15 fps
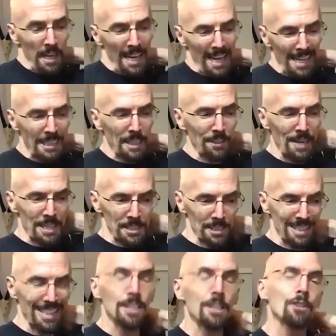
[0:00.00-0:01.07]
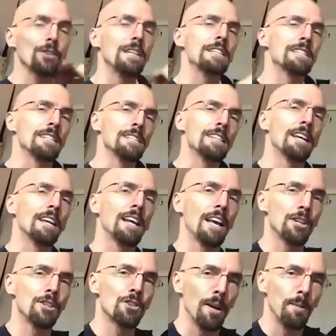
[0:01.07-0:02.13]
Headgear actually increases
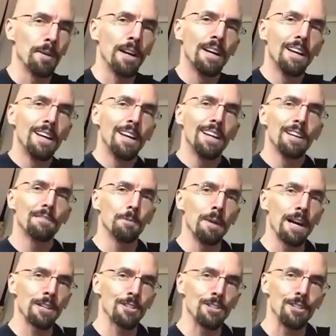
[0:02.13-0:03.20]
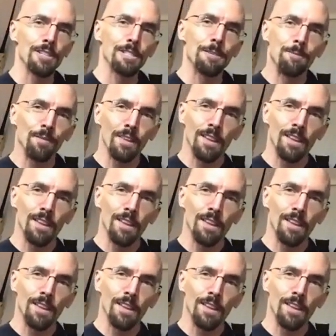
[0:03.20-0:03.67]
head trauma for boxers.